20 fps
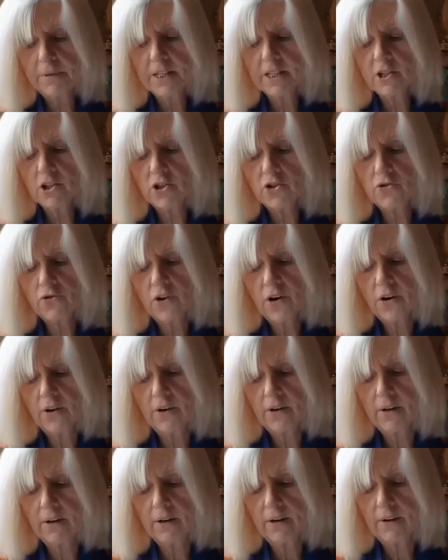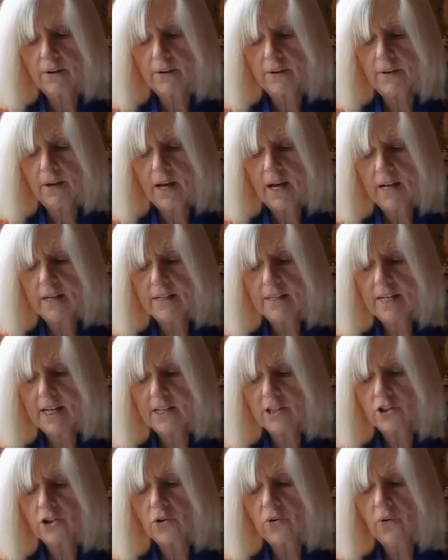Be strong,
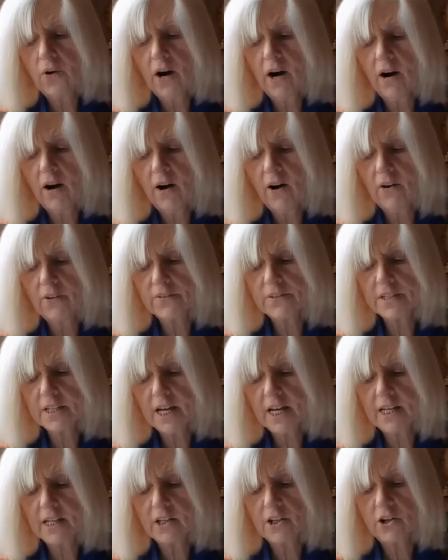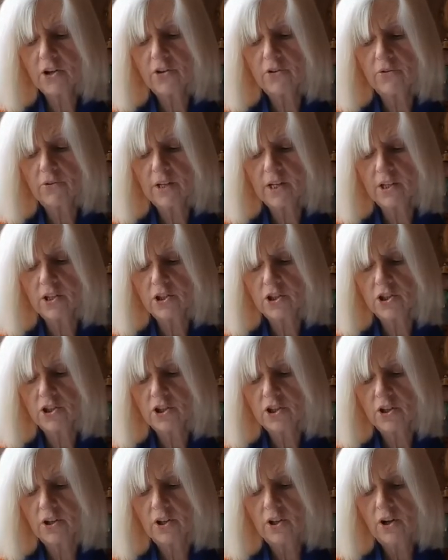let your heart take
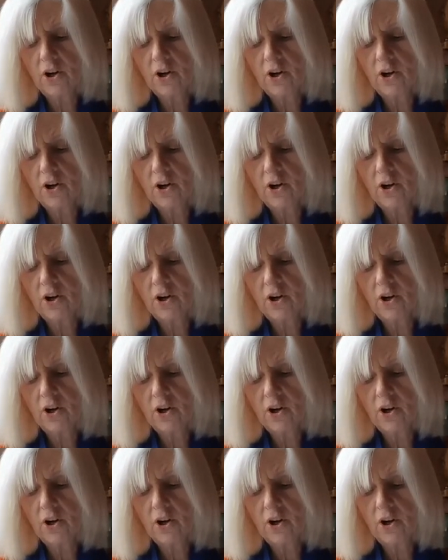courage,